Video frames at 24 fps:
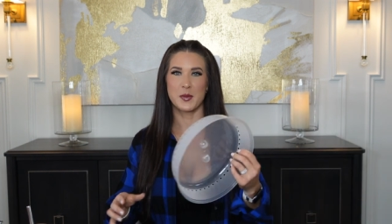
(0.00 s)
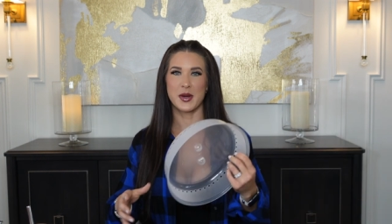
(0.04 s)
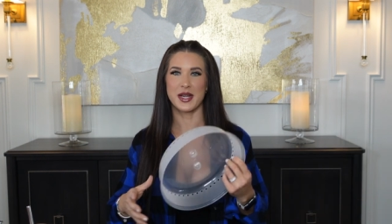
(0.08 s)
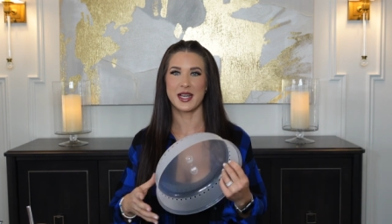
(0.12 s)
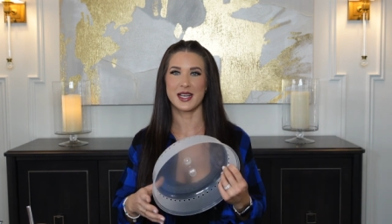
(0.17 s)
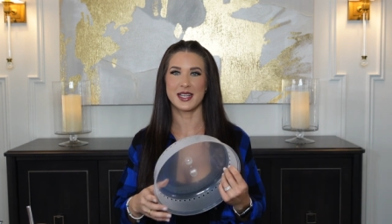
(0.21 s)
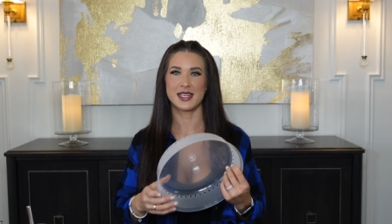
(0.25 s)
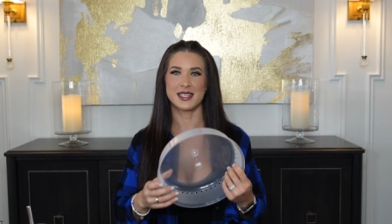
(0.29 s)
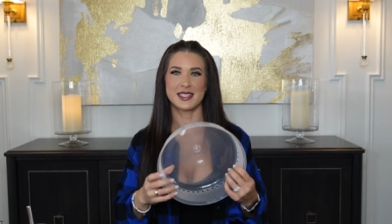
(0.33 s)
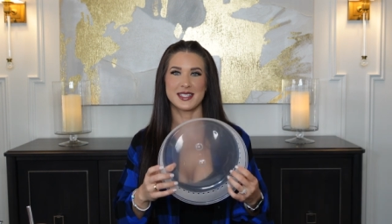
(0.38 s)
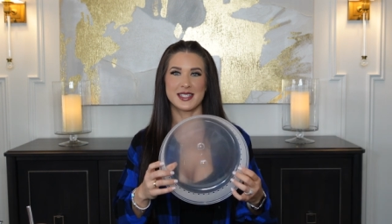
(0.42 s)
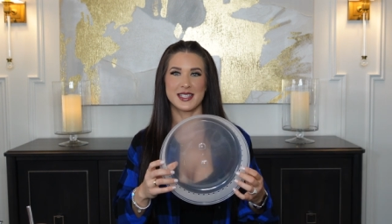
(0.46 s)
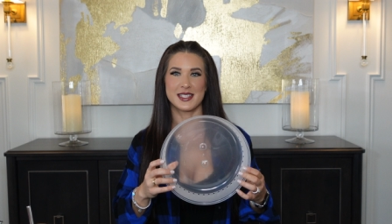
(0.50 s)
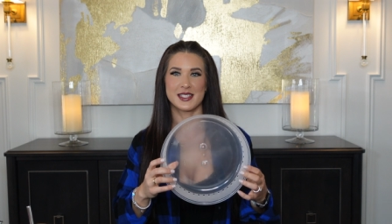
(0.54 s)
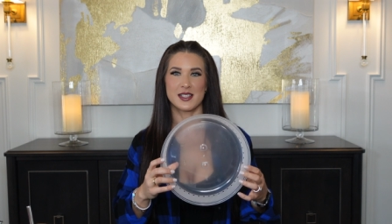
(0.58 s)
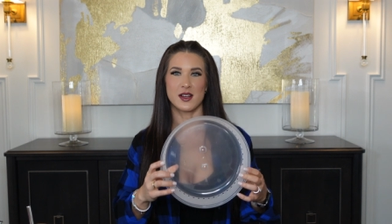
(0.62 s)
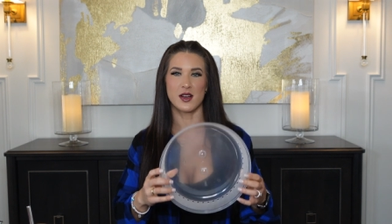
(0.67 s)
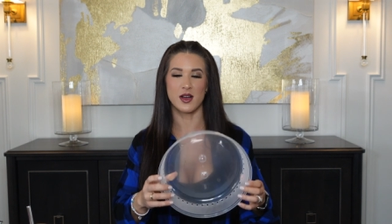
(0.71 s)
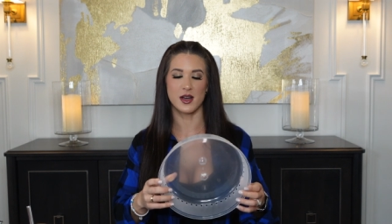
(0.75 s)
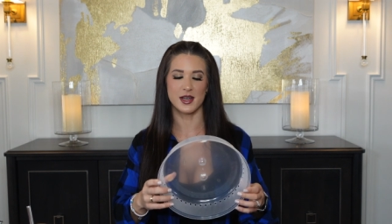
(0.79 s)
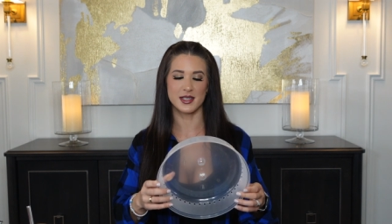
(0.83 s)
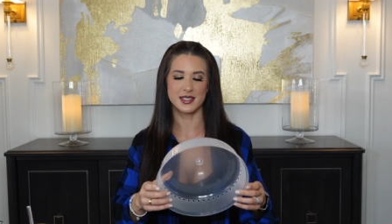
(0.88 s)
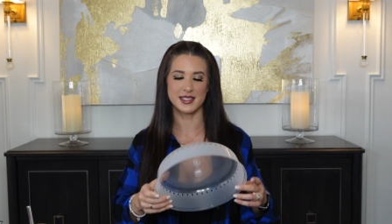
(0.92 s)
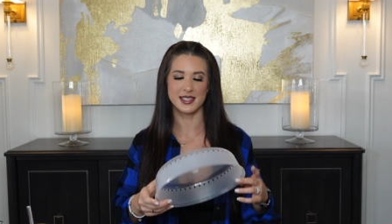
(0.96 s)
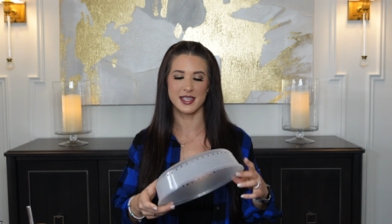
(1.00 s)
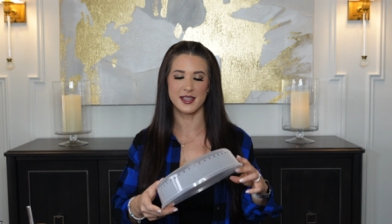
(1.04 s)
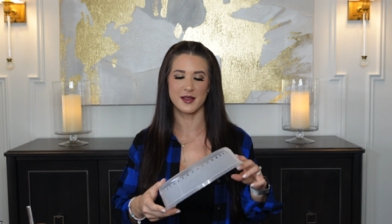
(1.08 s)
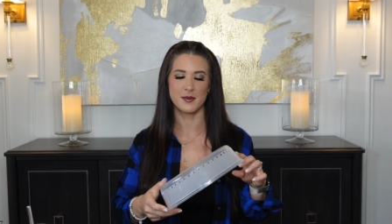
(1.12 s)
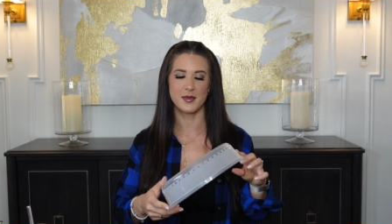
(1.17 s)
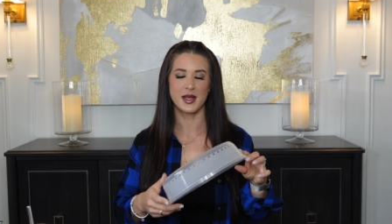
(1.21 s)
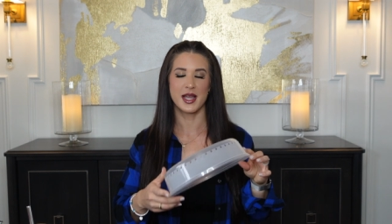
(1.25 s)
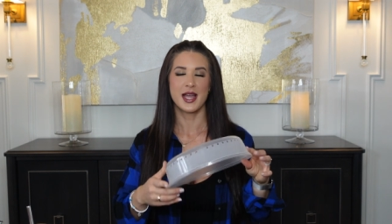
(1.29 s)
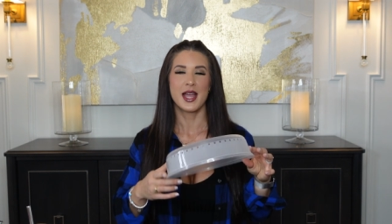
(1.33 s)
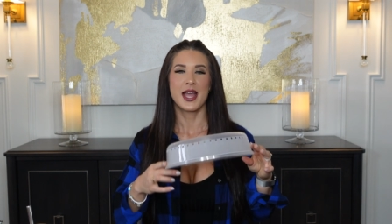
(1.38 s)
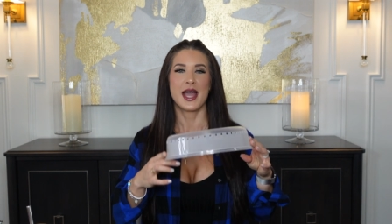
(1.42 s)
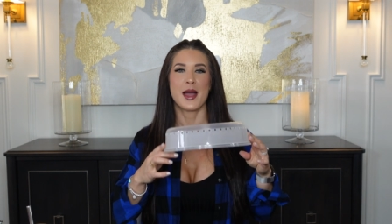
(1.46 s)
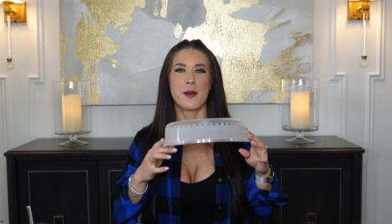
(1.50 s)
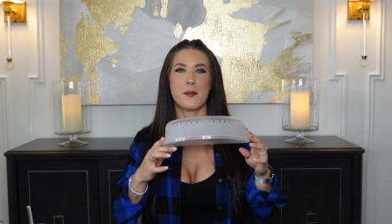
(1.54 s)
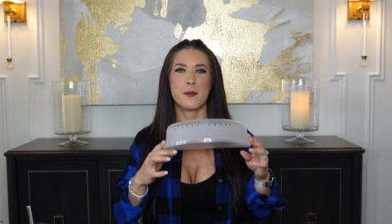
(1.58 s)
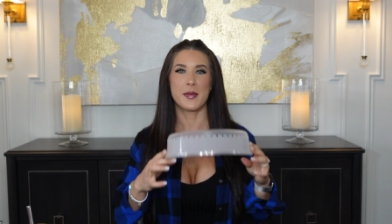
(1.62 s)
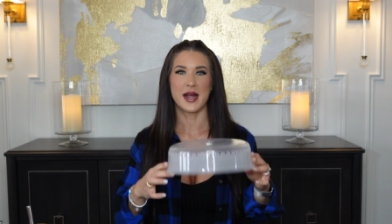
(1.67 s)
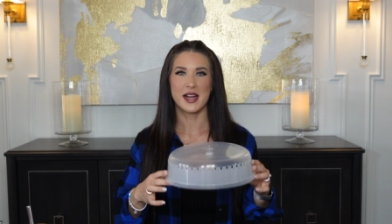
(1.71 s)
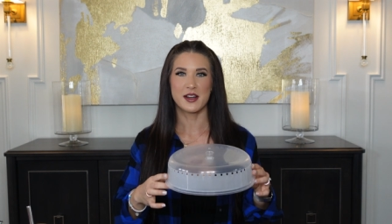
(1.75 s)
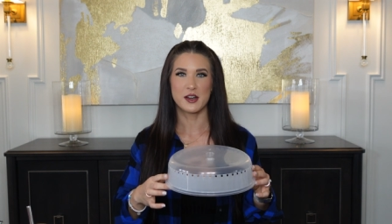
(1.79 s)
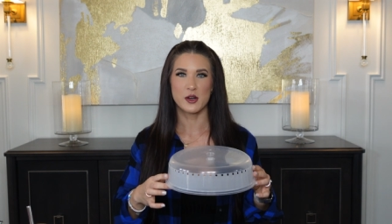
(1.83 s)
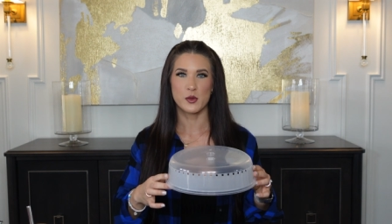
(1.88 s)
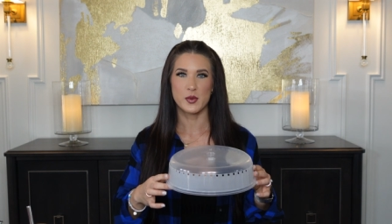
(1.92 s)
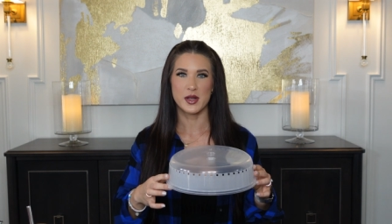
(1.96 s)
but it is this awesome
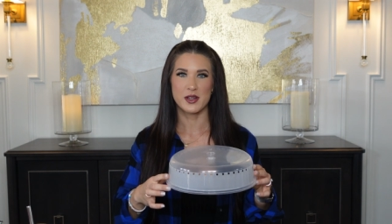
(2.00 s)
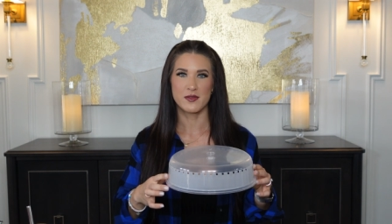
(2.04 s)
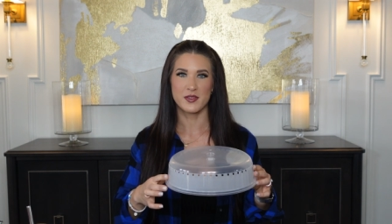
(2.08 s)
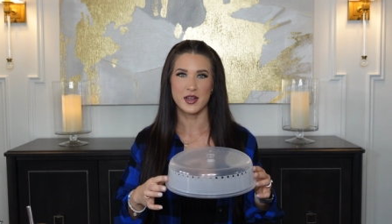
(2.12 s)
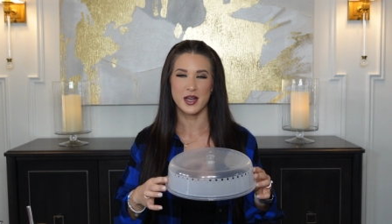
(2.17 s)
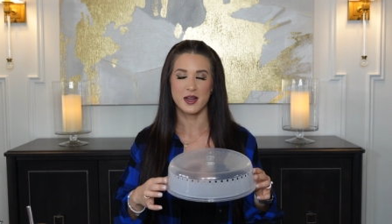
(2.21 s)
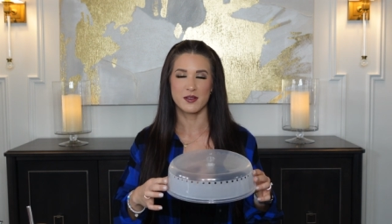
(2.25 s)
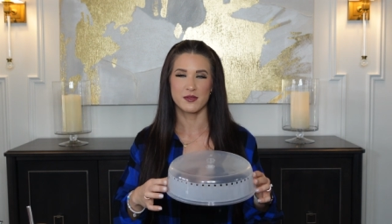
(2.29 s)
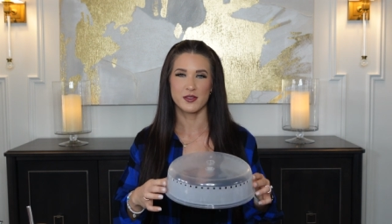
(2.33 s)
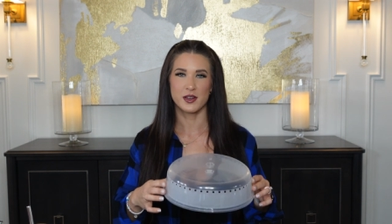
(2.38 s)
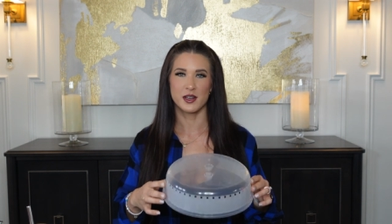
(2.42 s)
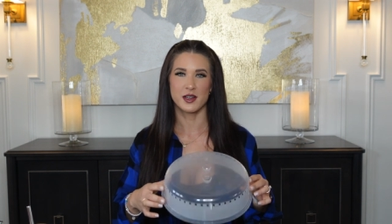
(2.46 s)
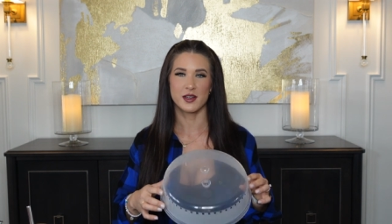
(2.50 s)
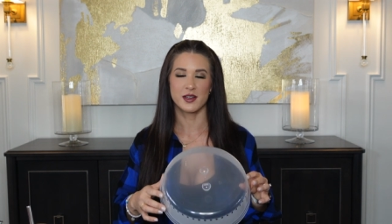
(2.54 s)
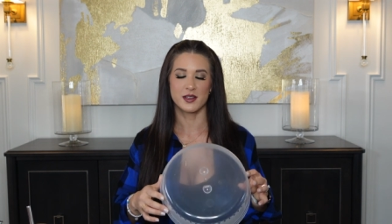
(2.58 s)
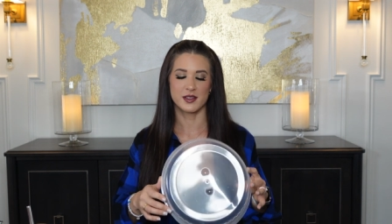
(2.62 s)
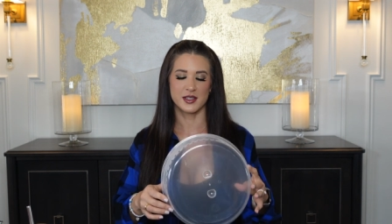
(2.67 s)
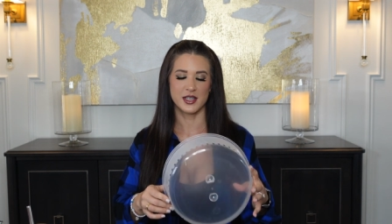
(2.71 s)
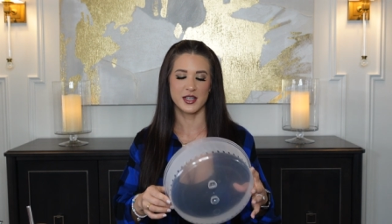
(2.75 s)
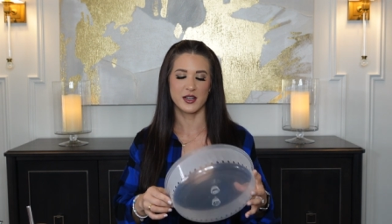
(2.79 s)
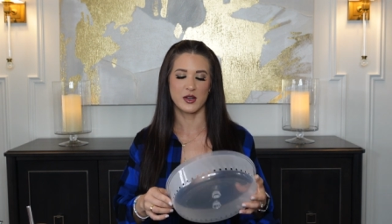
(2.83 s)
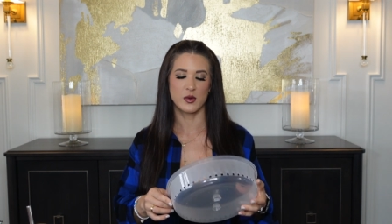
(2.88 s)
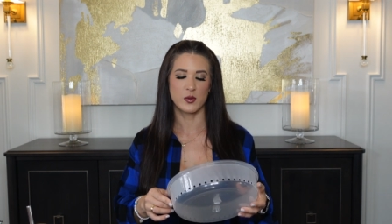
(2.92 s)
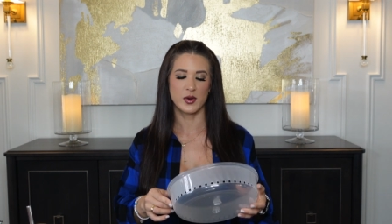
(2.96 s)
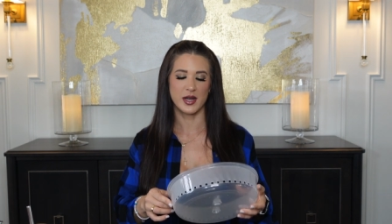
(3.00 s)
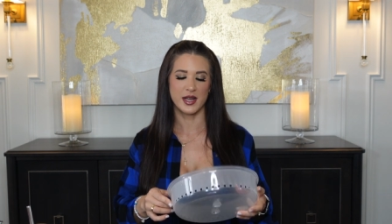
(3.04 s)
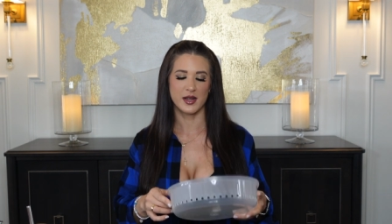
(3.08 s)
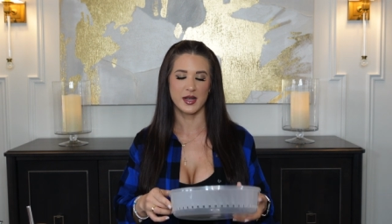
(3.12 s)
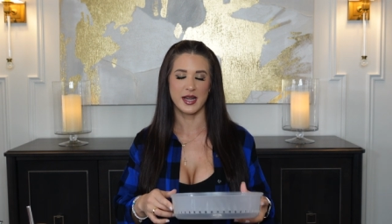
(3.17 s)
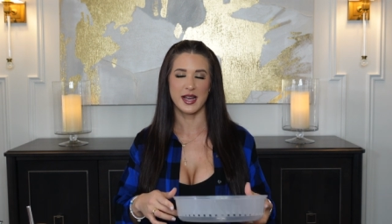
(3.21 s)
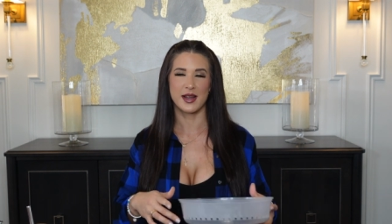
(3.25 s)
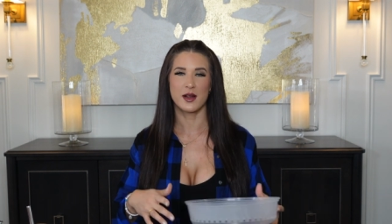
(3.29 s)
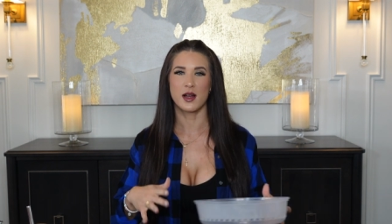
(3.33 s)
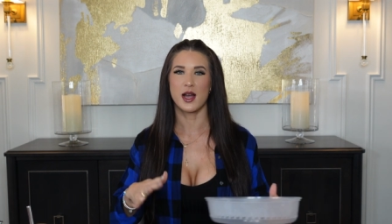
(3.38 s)
microwave cover. You know what?